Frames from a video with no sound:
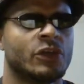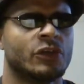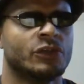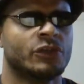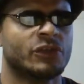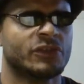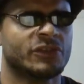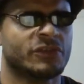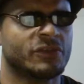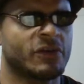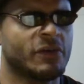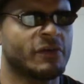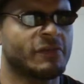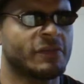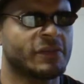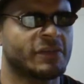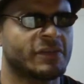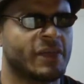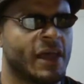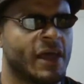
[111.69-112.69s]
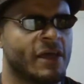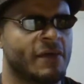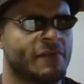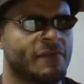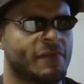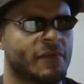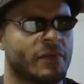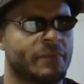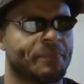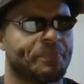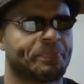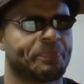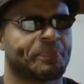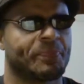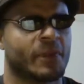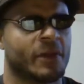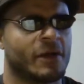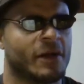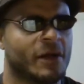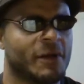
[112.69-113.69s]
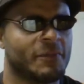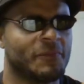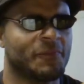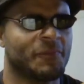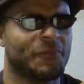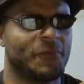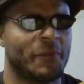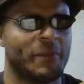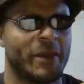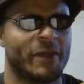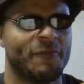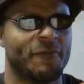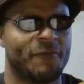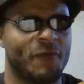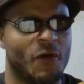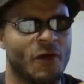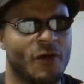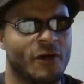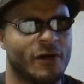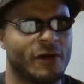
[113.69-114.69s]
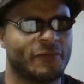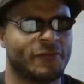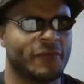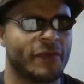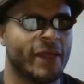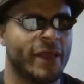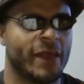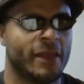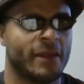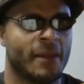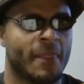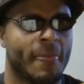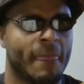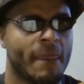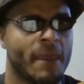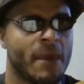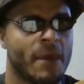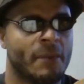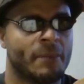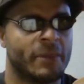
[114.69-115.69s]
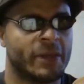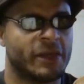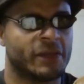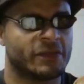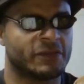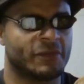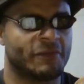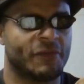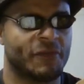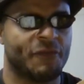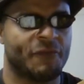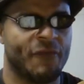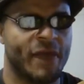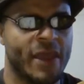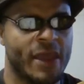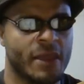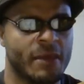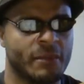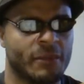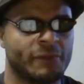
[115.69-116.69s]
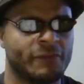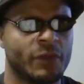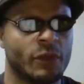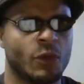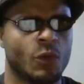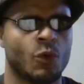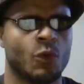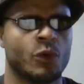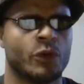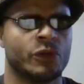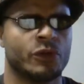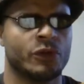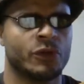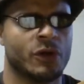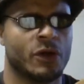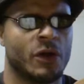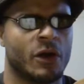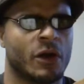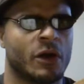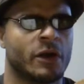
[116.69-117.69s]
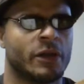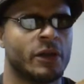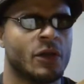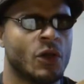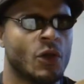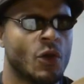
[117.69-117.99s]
"Your servants have come from a far-off land because of the fame of the Lord your God.